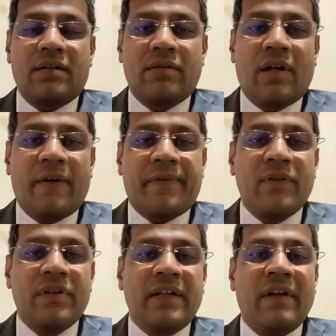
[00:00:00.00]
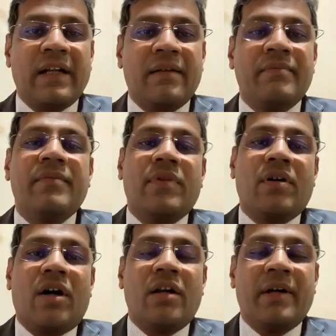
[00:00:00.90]
Good afternoon and welcome
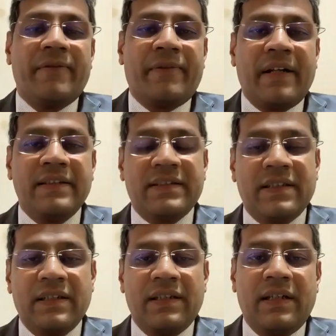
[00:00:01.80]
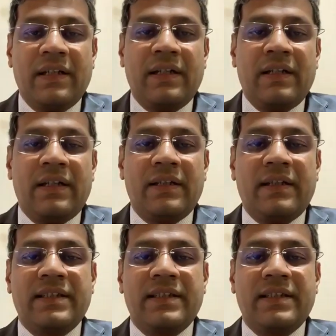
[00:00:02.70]
all my friends. This